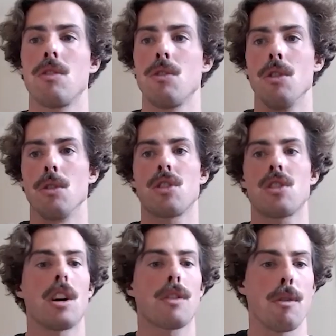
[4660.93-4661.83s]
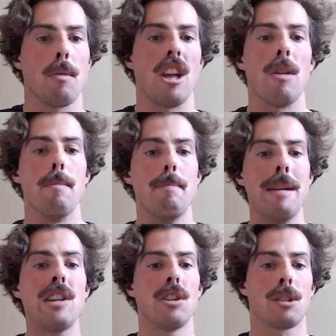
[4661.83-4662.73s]
you know, start from an
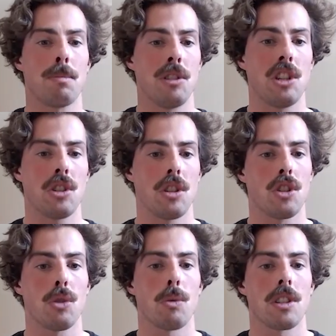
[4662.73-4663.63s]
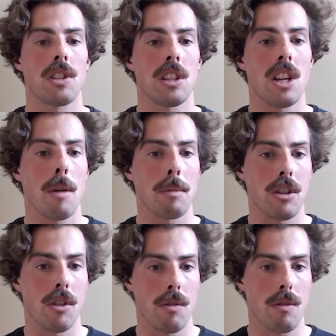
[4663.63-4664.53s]
ambiguous positions towards economic
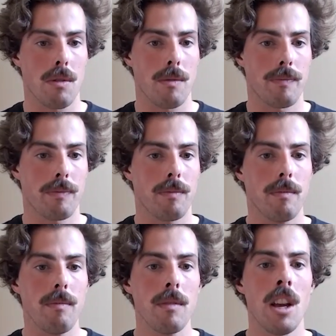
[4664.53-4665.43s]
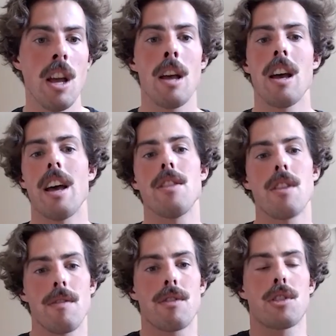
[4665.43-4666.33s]
growth. And
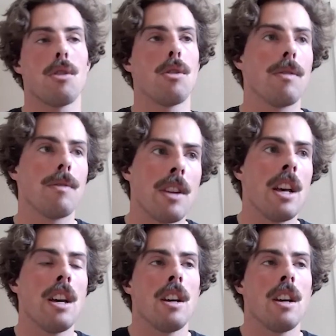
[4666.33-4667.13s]
the, so